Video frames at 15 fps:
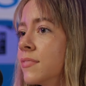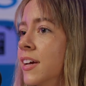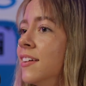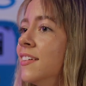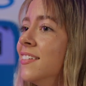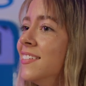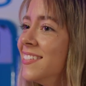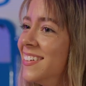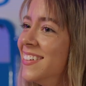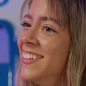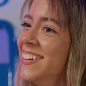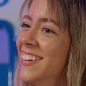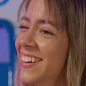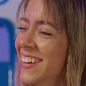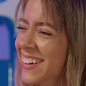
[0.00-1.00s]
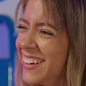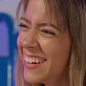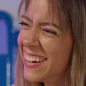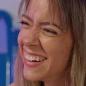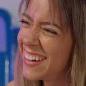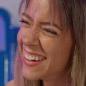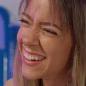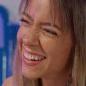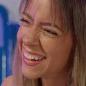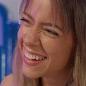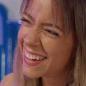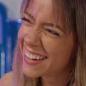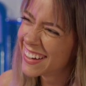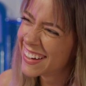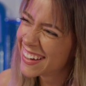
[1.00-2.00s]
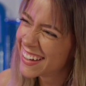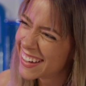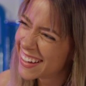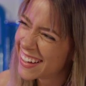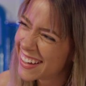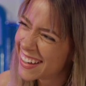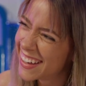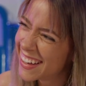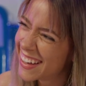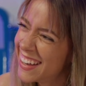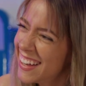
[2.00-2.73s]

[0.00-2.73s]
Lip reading: Well, good. I'm glad you finished that question.